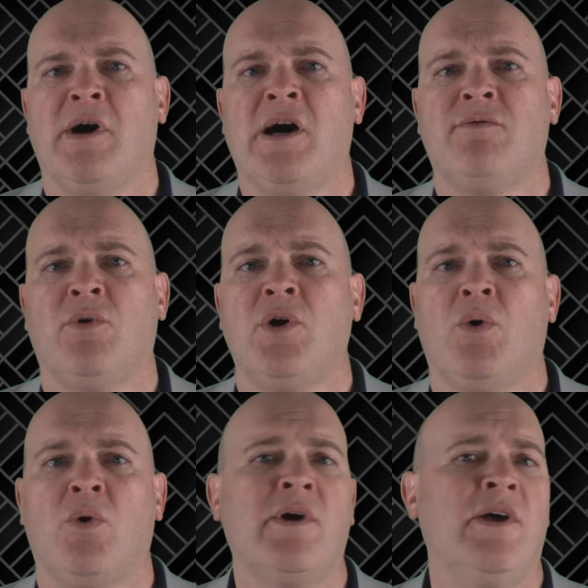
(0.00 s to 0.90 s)
Bonvoy
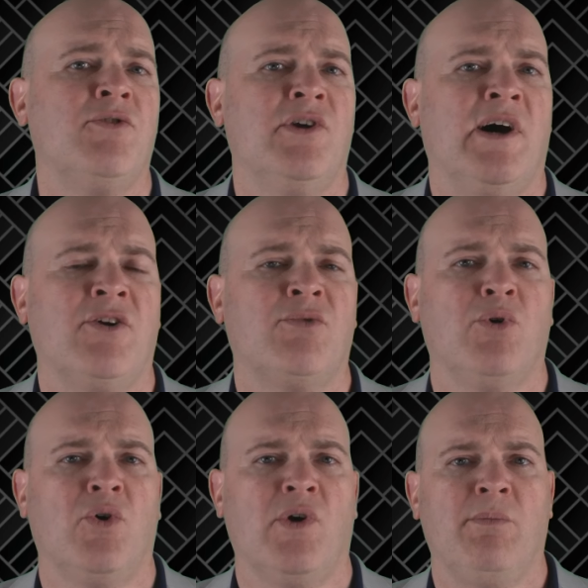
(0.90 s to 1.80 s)
or Hilton Honors
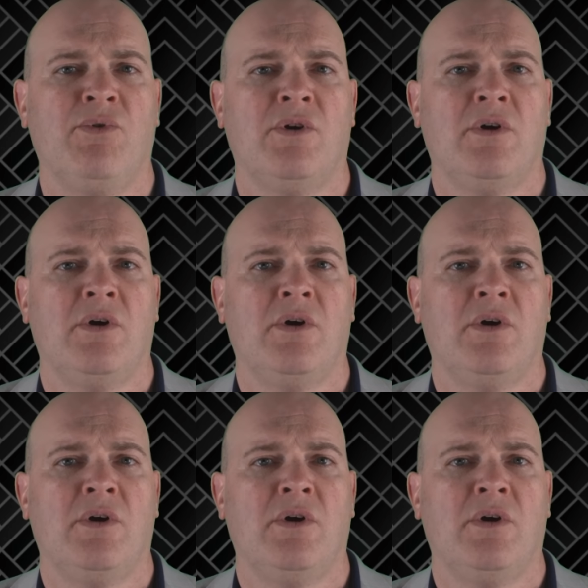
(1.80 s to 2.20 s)
programs.